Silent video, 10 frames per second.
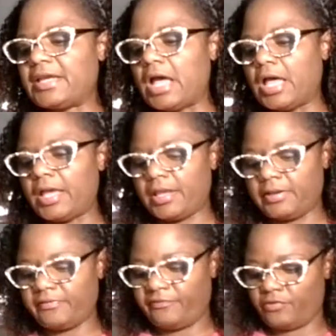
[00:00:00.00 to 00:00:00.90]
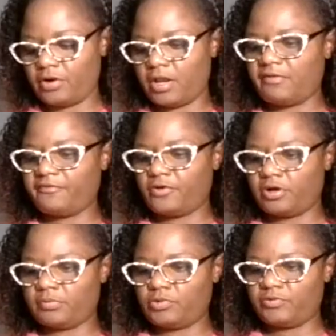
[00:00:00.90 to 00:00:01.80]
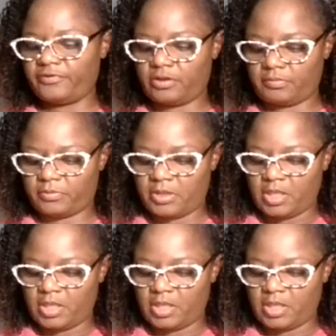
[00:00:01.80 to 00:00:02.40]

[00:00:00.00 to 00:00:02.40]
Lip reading: guide for how far to move up.